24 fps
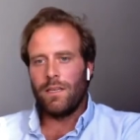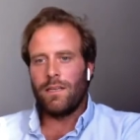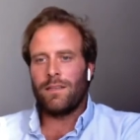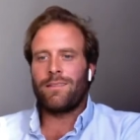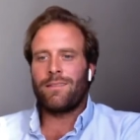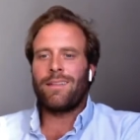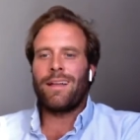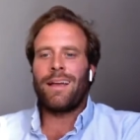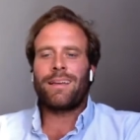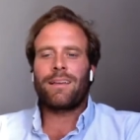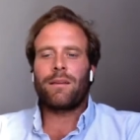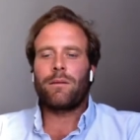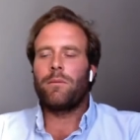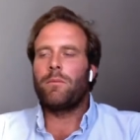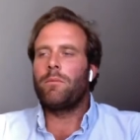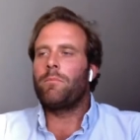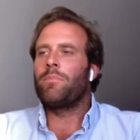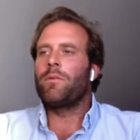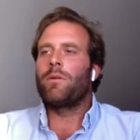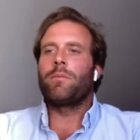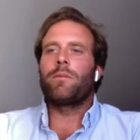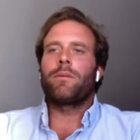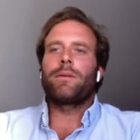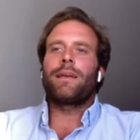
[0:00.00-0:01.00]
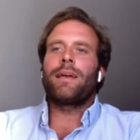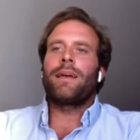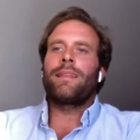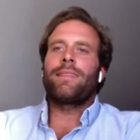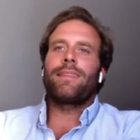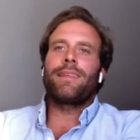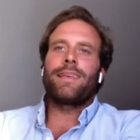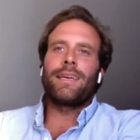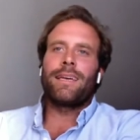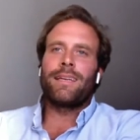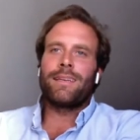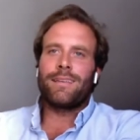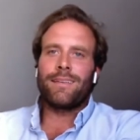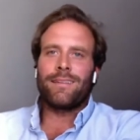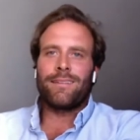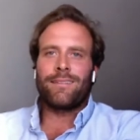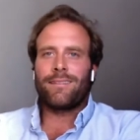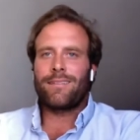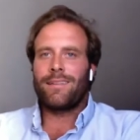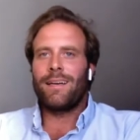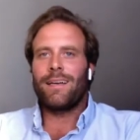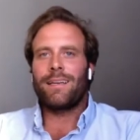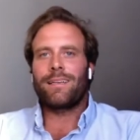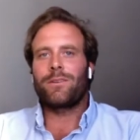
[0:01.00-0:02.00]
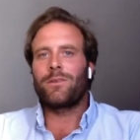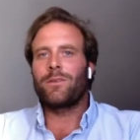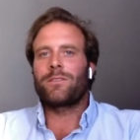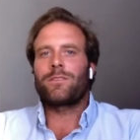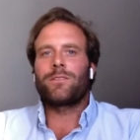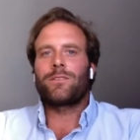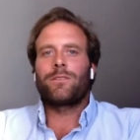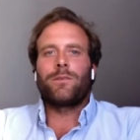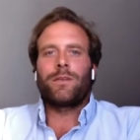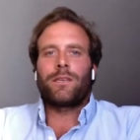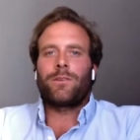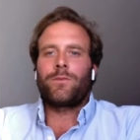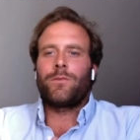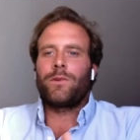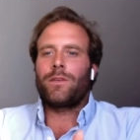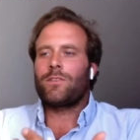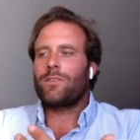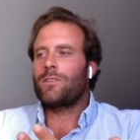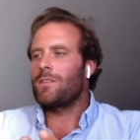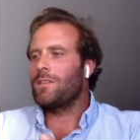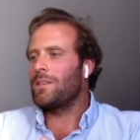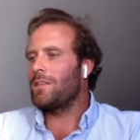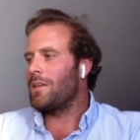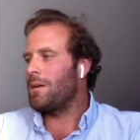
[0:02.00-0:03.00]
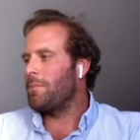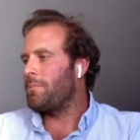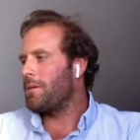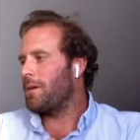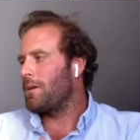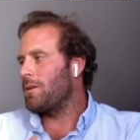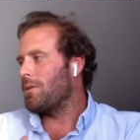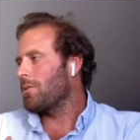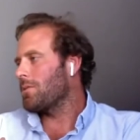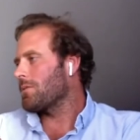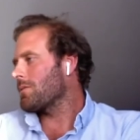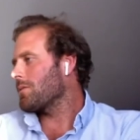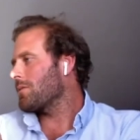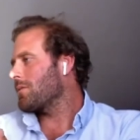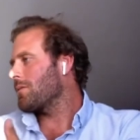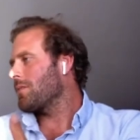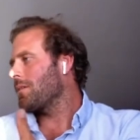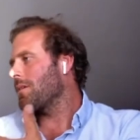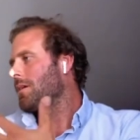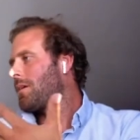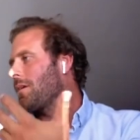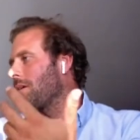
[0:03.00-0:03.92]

It's like, probably at the end, it's like also a question about